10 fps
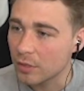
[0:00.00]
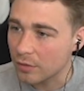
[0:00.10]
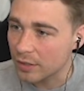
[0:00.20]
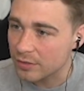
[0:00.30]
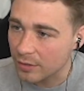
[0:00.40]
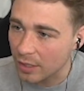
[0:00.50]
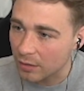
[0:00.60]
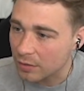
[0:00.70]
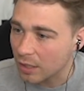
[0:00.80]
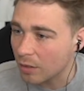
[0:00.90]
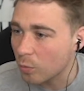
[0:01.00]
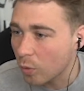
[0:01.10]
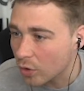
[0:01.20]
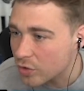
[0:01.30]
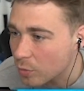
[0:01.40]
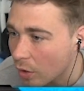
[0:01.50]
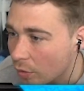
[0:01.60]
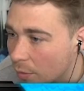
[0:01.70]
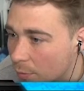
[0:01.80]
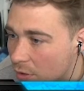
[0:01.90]
Right, let's do it now. Oh, what do you
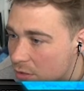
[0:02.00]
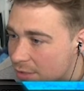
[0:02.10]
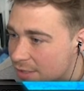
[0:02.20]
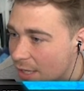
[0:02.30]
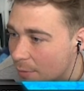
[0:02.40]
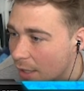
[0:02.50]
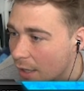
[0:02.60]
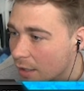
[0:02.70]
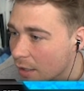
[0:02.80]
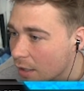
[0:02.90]
want? I'm not going to accept that.